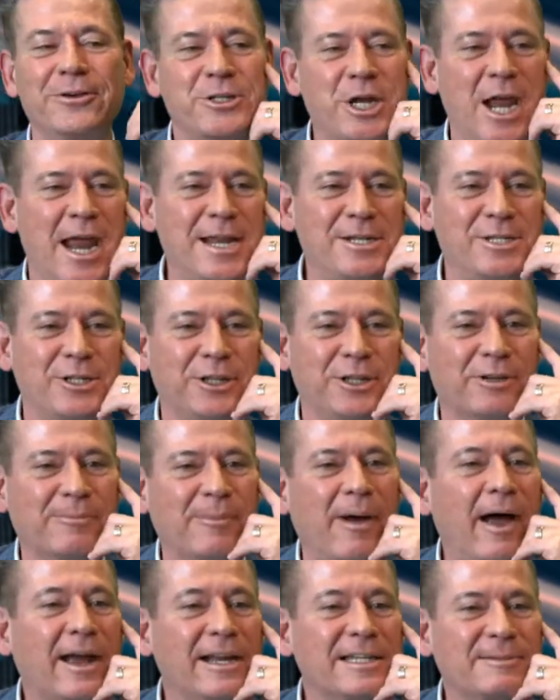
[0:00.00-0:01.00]
changing their
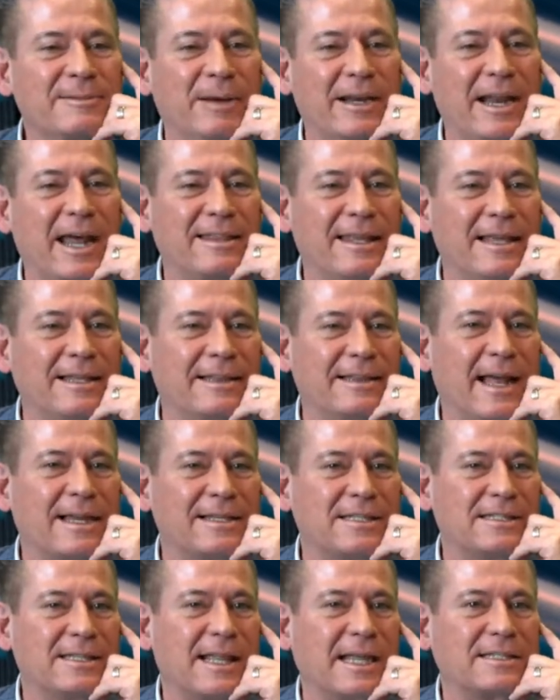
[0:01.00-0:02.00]
minds, but I think
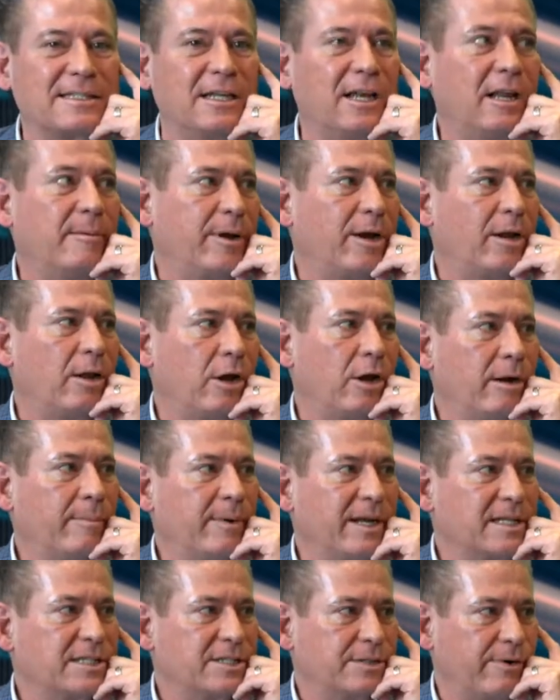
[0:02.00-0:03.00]
that's a little bit
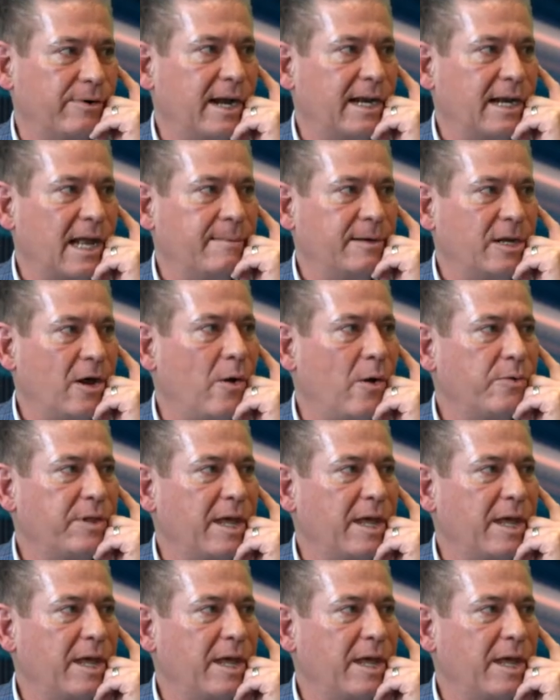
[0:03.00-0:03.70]
alarmist, right? I know